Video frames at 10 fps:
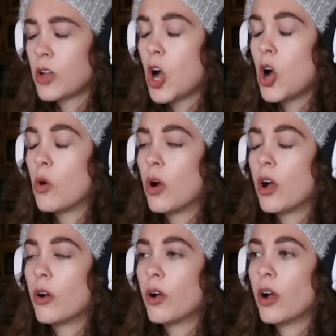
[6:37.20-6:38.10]
Oh,
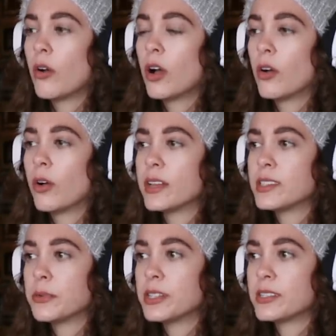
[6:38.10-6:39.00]
oh, oh, oh. I
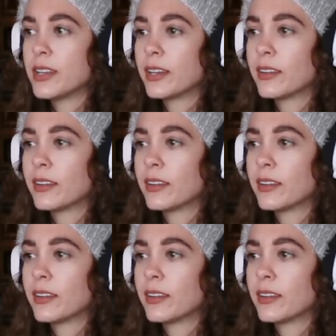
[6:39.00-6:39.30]
see what he's saying.